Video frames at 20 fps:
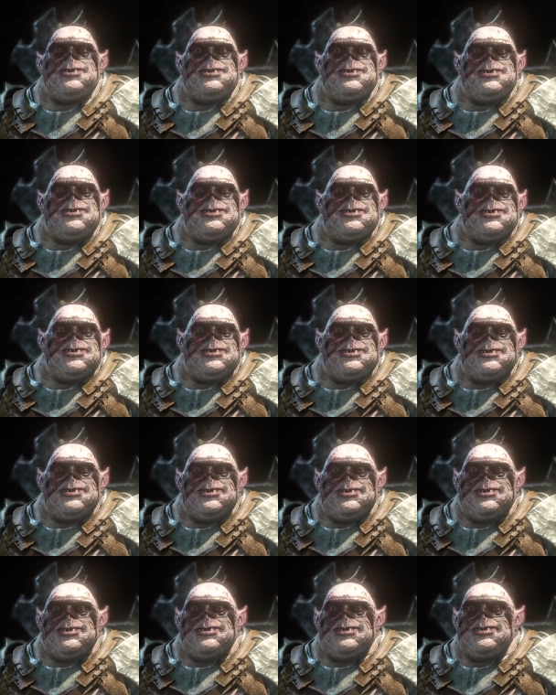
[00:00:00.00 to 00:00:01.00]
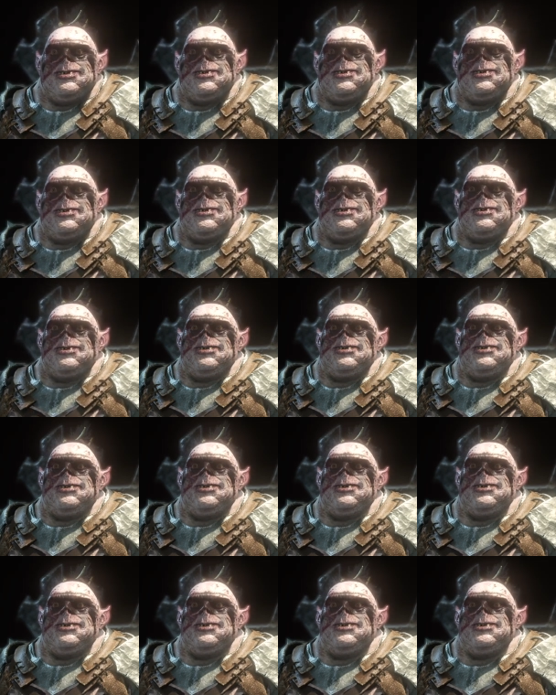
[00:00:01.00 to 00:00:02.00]

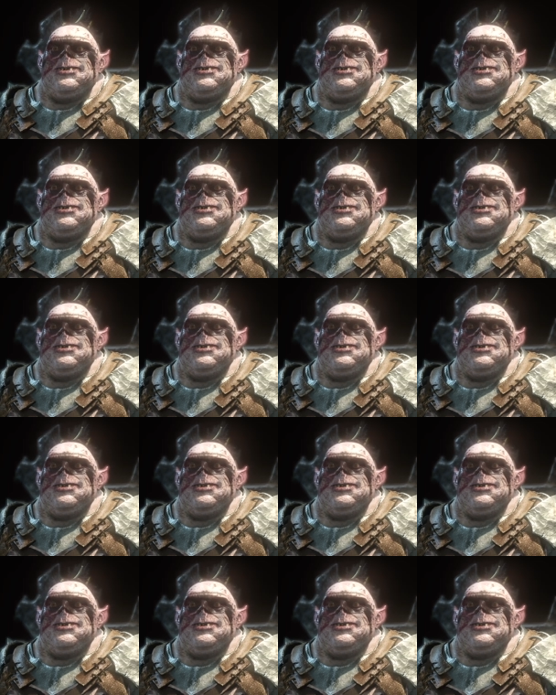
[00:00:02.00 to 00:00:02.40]
No one is speaking in this clip.